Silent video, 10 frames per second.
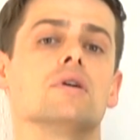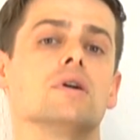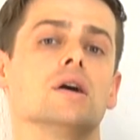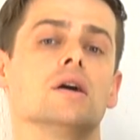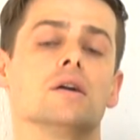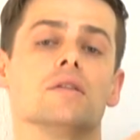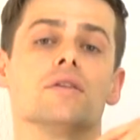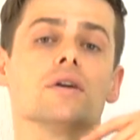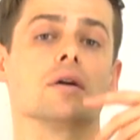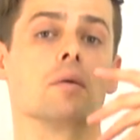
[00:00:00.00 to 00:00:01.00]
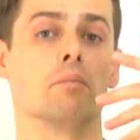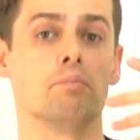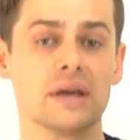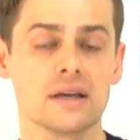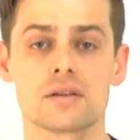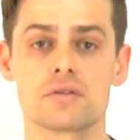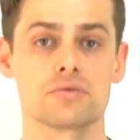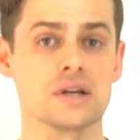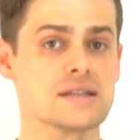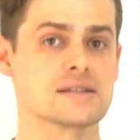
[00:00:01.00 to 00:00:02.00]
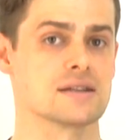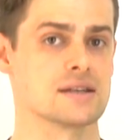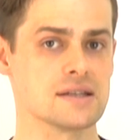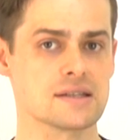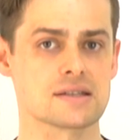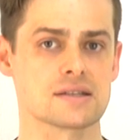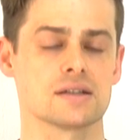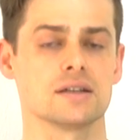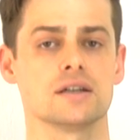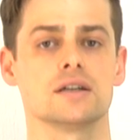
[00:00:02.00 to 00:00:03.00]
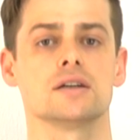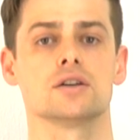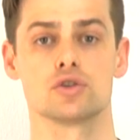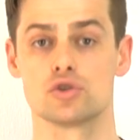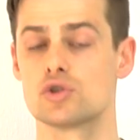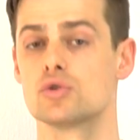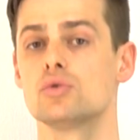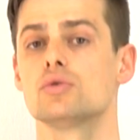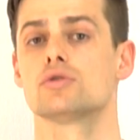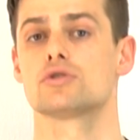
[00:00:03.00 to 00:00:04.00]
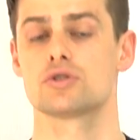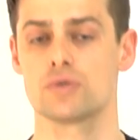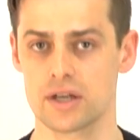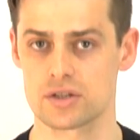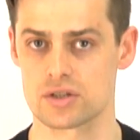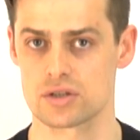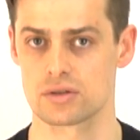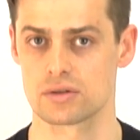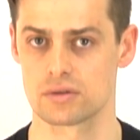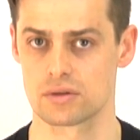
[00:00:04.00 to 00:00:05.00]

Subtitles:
the bigger the reason is to stretch.